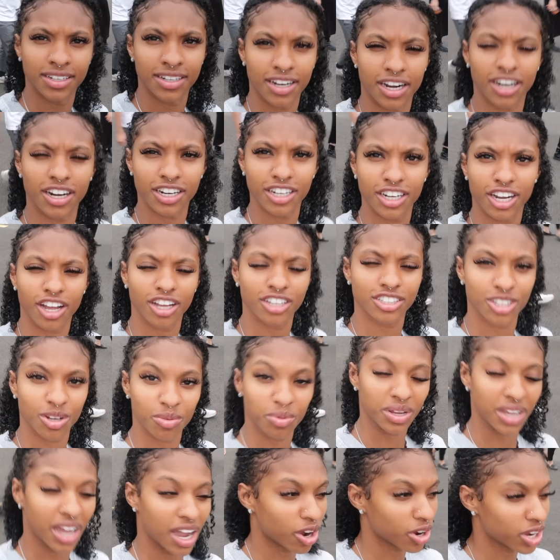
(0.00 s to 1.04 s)
right, y'all, so
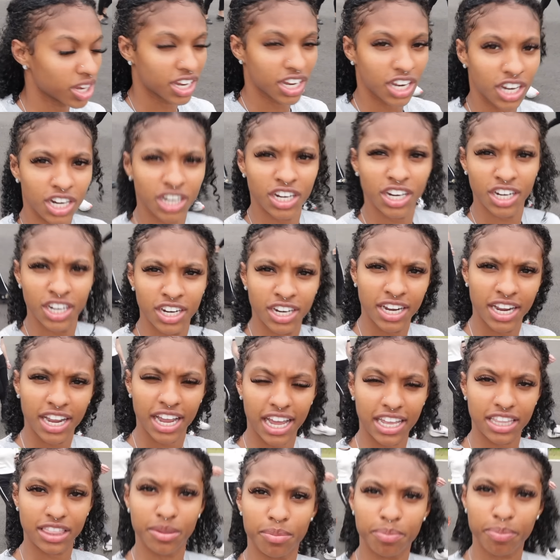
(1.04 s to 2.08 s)
we out here
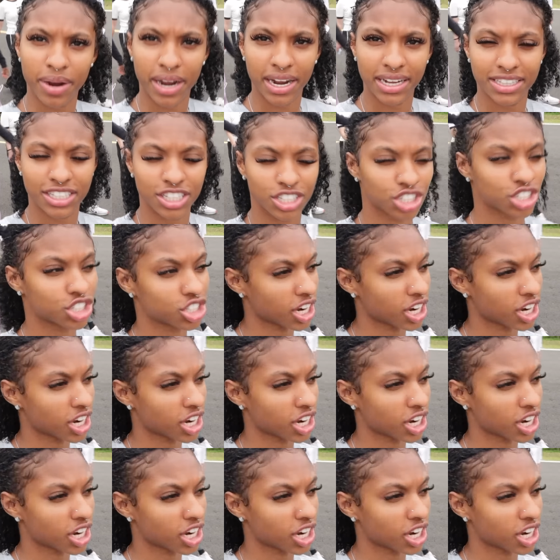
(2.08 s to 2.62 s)
at the practice